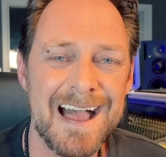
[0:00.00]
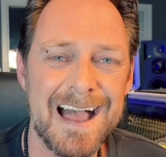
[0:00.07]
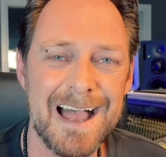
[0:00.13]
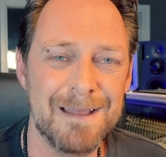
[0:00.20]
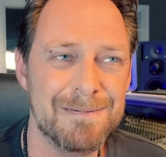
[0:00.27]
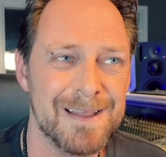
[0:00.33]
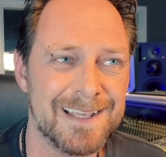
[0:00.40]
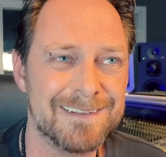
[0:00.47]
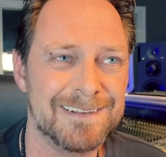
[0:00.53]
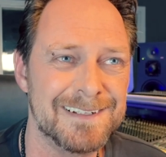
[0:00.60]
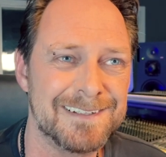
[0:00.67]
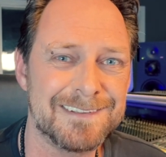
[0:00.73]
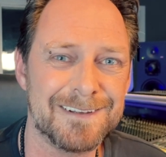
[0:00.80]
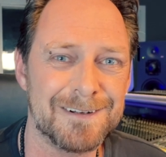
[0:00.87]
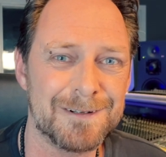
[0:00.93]
I
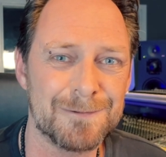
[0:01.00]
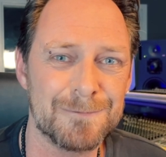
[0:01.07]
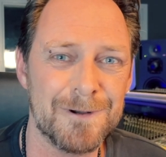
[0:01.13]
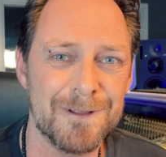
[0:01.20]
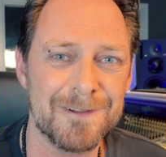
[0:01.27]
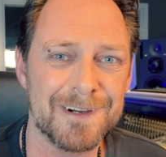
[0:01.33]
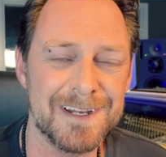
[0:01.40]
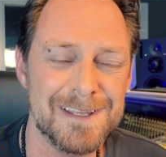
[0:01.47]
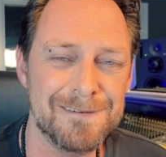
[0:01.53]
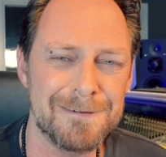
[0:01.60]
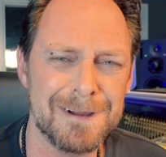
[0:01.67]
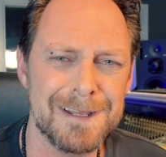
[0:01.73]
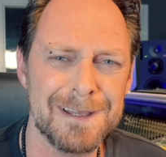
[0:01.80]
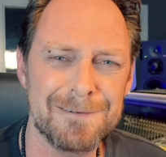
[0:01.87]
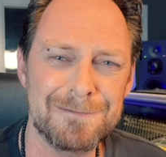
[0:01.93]
actually start to wonder if
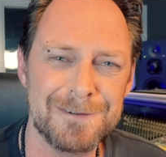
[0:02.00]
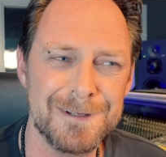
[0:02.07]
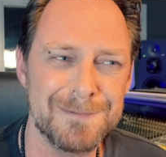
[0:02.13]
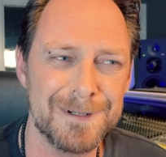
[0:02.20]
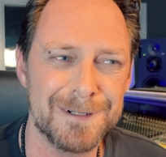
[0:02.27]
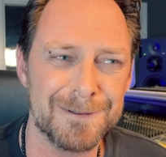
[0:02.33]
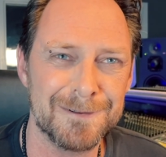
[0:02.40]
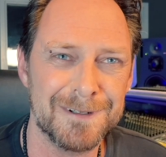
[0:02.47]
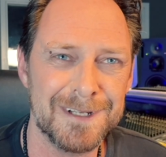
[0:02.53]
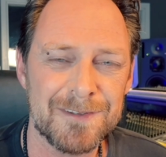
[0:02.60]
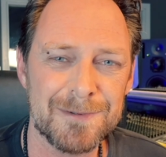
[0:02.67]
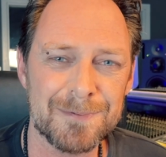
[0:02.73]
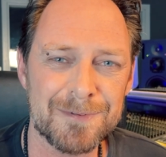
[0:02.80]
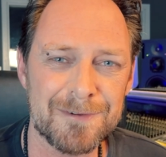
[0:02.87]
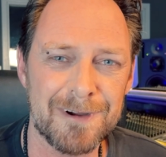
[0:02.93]
I have female
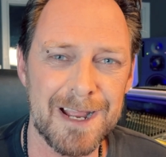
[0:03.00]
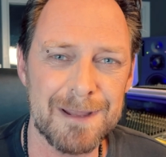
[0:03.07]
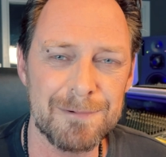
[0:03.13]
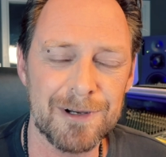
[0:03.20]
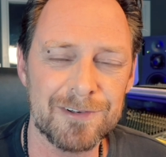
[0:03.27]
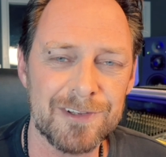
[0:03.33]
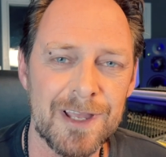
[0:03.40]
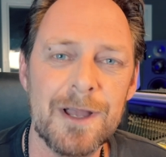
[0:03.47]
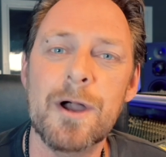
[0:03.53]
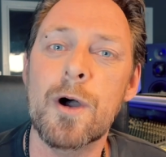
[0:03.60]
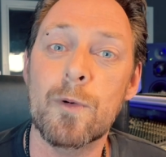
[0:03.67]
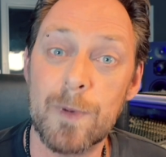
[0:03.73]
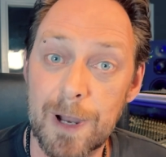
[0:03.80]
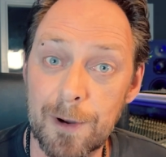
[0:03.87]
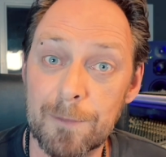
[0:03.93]
subscribers.
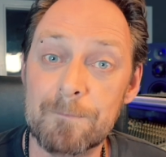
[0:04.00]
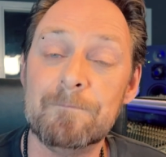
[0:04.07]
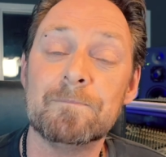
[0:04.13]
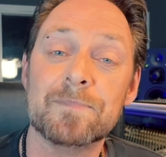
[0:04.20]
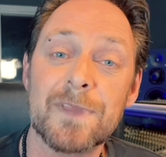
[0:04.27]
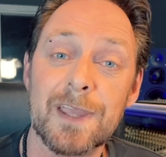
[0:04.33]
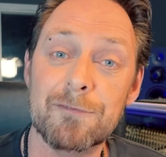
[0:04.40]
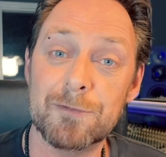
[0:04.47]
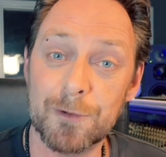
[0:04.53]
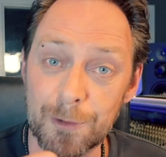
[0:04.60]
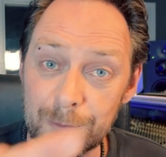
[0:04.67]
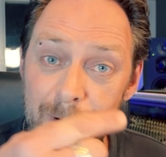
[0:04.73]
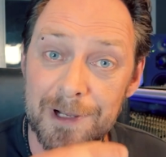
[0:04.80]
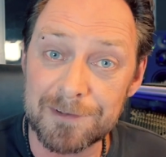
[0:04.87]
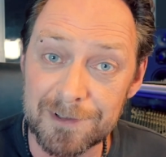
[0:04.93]
Well, if
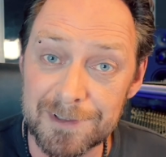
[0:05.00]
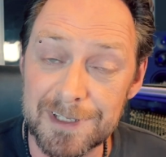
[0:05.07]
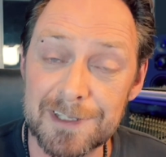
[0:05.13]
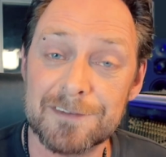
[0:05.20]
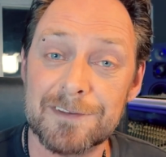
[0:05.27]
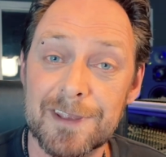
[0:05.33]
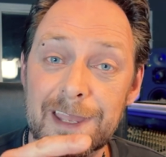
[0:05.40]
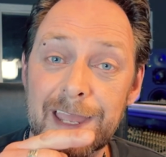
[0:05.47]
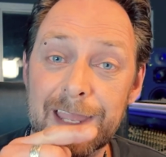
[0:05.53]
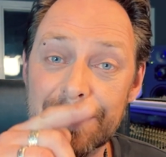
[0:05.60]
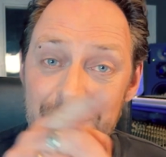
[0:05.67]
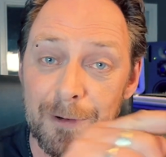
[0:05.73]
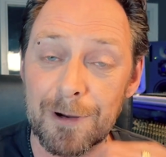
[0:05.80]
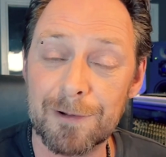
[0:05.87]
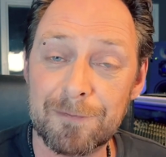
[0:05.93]
you're watching this and
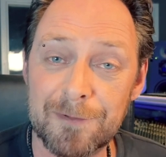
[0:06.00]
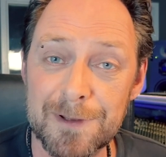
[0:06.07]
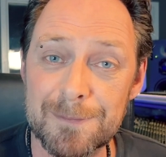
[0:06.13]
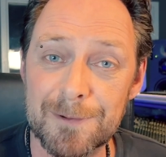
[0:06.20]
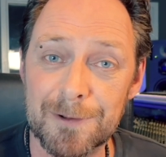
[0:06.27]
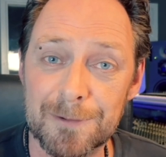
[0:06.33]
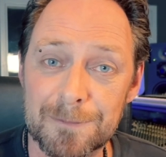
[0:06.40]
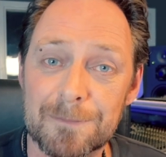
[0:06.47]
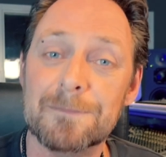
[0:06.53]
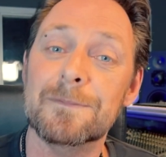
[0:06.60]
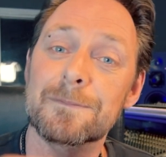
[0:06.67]
you're a female,